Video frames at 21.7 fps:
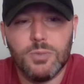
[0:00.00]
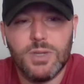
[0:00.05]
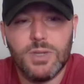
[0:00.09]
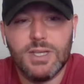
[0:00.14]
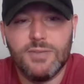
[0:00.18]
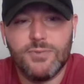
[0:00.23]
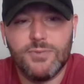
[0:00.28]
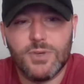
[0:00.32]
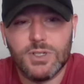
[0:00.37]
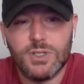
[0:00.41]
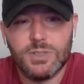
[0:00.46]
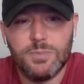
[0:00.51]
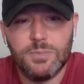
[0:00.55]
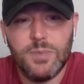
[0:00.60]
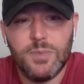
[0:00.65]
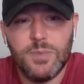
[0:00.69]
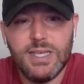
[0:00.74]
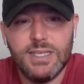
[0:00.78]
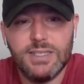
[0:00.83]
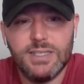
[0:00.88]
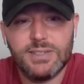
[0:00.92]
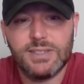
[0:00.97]
Harper's able to
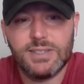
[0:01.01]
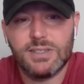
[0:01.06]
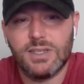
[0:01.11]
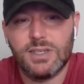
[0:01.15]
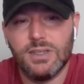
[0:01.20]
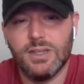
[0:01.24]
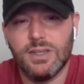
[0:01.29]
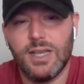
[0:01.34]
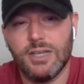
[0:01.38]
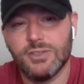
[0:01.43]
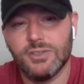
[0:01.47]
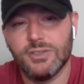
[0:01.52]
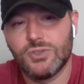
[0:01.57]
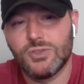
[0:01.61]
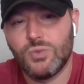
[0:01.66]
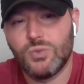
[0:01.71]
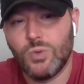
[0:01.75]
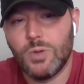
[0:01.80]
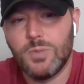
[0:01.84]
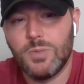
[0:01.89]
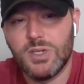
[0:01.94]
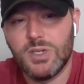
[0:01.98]
play first base
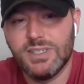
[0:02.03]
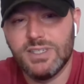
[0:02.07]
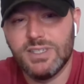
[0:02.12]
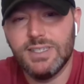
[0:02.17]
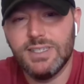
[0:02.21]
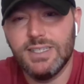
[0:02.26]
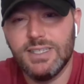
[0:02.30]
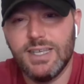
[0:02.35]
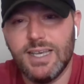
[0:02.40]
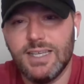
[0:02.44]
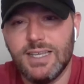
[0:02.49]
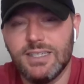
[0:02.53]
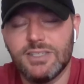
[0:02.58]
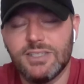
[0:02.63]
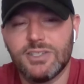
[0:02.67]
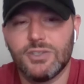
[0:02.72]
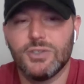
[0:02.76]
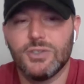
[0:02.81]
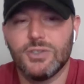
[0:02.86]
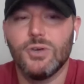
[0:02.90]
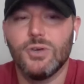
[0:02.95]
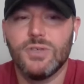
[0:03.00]
allows Schwarber to
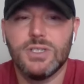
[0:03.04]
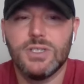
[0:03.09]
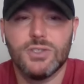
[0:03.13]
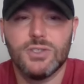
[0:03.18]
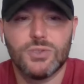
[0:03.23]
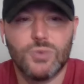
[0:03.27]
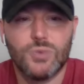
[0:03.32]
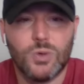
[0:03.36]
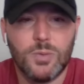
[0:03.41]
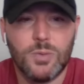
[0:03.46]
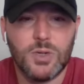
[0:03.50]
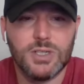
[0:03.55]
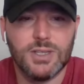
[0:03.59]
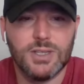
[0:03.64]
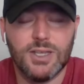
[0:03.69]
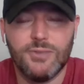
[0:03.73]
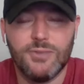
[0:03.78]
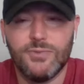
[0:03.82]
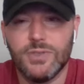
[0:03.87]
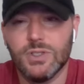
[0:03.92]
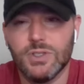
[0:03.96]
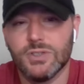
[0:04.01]
D H, so you don't need
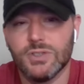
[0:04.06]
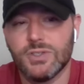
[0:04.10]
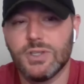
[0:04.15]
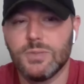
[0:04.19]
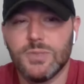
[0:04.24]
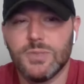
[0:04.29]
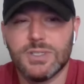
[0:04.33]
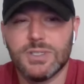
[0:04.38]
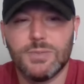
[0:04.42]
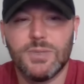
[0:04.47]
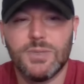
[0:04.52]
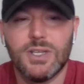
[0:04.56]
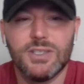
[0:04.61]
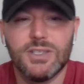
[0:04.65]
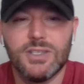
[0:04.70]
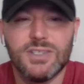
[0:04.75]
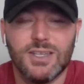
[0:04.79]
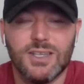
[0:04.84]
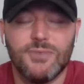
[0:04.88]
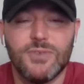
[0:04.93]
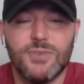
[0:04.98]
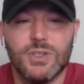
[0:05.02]
Schwarber in left field, so you
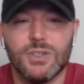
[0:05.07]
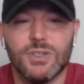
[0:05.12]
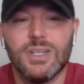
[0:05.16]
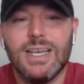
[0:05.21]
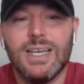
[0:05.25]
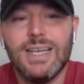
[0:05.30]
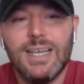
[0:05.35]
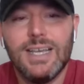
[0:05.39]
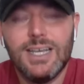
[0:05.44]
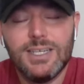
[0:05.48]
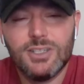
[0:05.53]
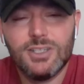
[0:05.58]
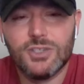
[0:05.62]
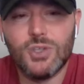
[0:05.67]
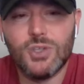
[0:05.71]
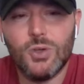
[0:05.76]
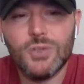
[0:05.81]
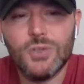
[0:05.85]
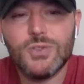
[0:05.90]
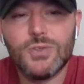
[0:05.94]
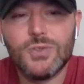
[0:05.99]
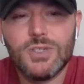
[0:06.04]
can put someone else in left field.
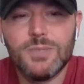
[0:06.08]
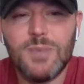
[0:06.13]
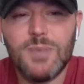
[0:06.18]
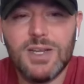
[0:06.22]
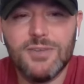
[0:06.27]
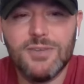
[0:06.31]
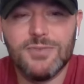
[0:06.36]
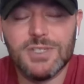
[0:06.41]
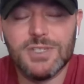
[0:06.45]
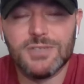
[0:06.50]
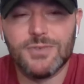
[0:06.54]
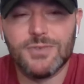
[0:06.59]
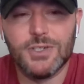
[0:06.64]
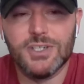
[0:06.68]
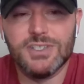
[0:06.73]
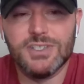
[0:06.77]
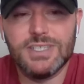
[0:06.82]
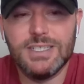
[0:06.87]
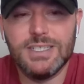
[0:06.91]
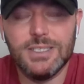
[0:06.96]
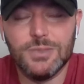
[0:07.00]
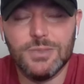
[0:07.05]
There's all sorts of
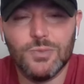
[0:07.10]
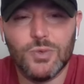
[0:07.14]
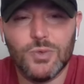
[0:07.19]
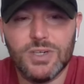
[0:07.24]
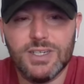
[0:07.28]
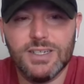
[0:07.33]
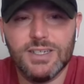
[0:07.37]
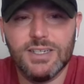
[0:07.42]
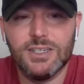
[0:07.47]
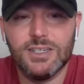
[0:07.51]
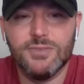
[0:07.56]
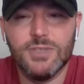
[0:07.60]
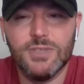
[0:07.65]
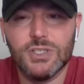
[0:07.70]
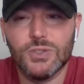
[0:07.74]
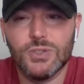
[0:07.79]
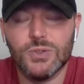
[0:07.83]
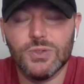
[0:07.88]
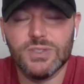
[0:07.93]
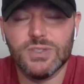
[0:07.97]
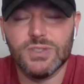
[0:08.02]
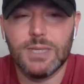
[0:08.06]
benefits for your team
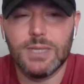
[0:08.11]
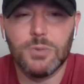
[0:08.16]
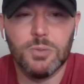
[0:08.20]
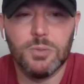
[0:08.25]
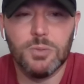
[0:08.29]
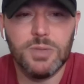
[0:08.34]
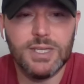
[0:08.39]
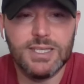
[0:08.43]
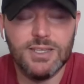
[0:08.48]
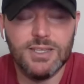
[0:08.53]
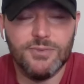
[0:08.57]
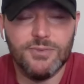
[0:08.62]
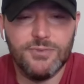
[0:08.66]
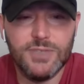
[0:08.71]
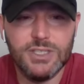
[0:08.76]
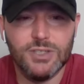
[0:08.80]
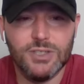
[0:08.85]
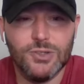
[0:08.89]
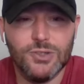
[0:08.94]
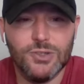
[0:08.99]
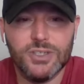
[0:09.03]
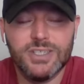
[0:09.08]
when an individual is able
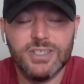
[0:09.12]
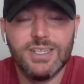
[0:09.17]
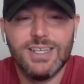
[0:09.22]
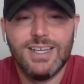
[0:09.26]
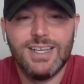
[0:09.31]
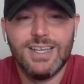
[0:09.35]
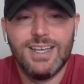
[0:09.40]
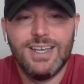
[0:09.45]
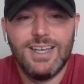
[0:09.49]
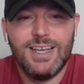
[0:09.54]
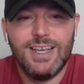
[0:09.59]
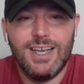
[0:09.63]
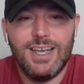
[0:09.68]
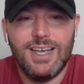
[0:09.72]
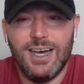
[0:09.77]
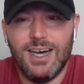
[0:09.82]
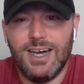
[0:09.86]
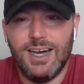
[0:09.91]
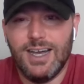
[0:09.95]
to play the field,